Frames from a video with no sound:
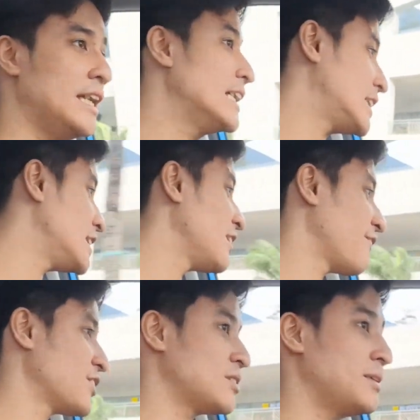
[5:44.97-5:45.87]
is in the
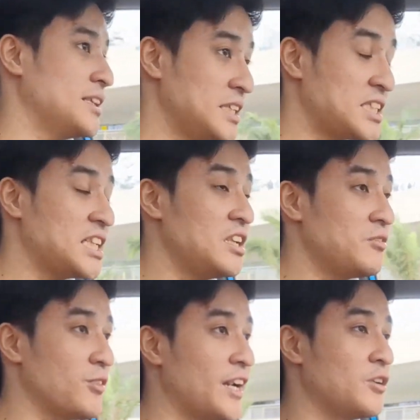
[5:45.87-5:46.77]
first place. It's still a
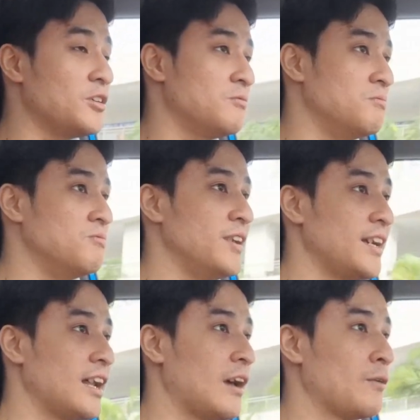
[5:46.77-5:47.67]
very good
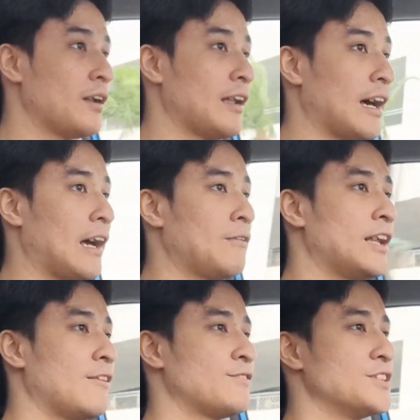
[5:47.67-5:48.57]
vehicle, I would
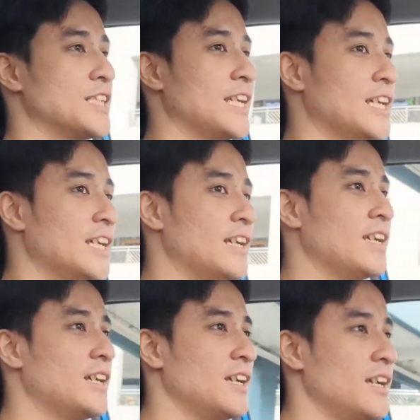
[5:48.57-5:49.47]
have to say.
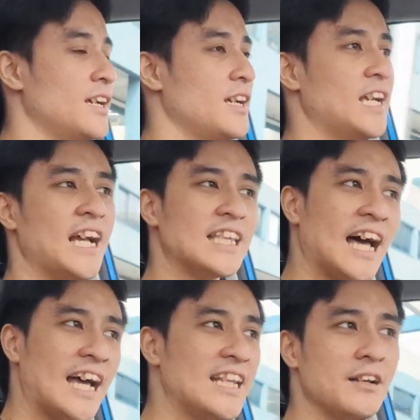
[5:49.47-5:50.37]
Yeah, the
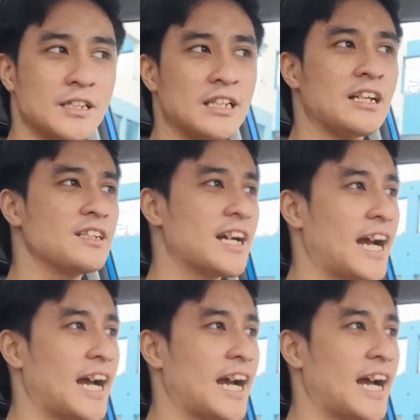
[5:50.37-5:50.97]
handling is another